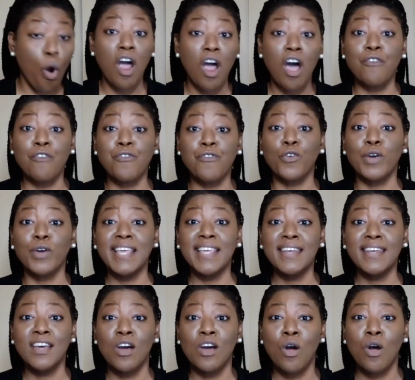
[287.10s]
a
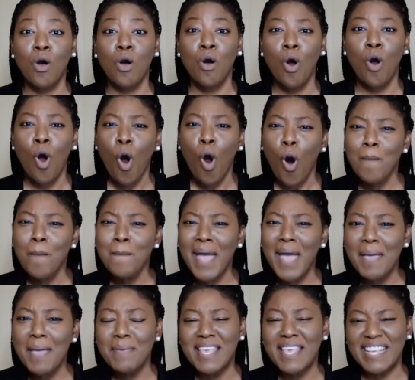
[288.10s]
friend, or
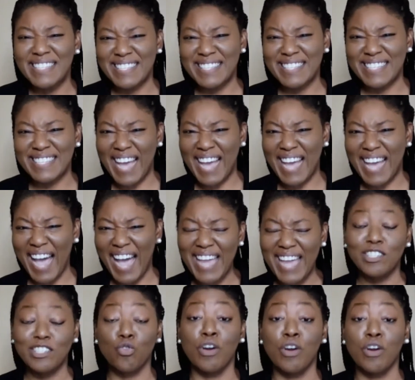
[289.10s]
maybe it's guidance
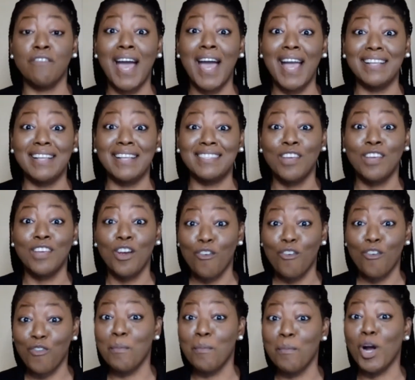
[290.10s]
or advice
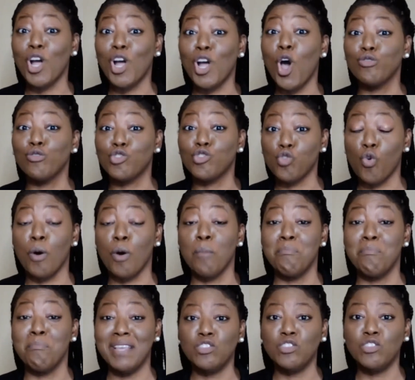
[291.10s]
from a coach or
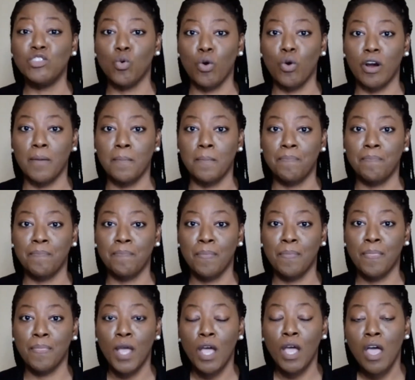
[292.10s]
mentor.
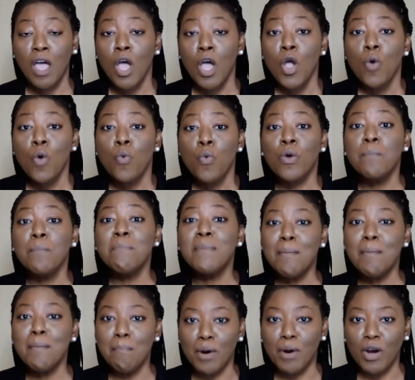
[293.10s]

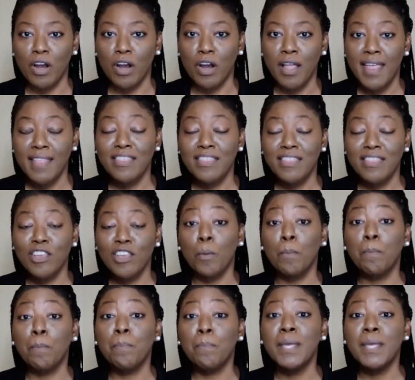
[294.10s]
Remember, there are
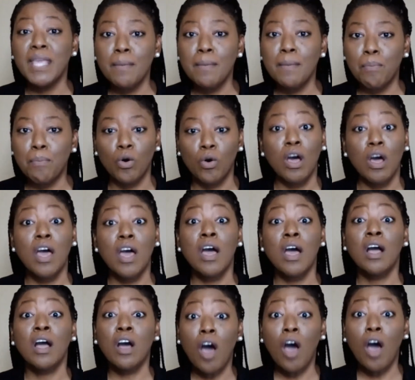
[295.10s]
people
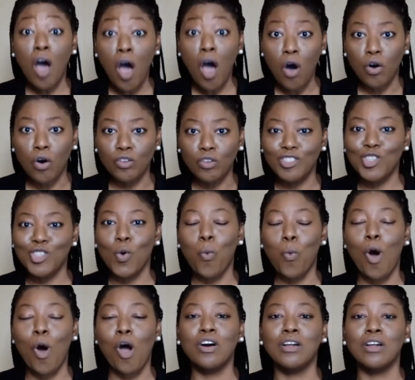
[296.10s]
called to
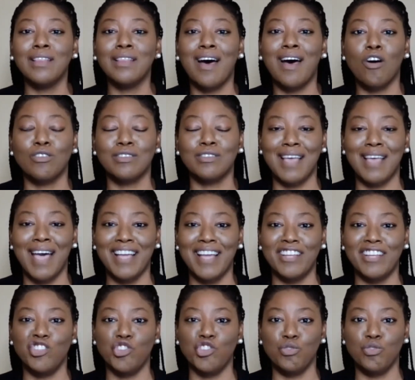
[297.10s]
walk alongside
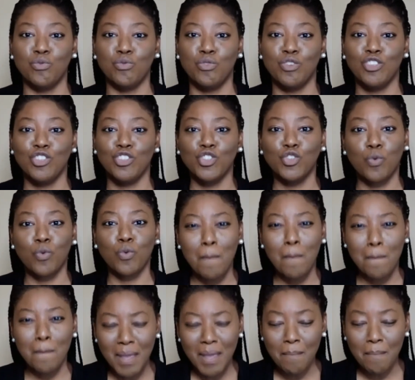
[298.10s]
you. So
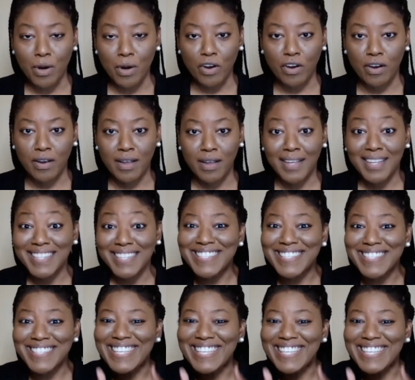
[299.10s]
remember,
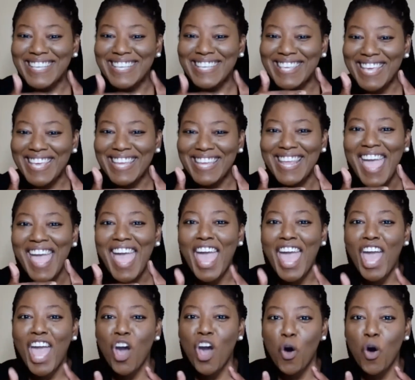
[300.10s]
to get
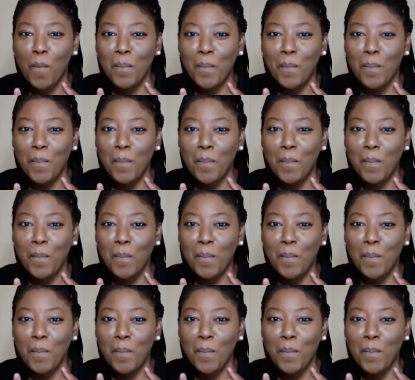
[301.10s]
help.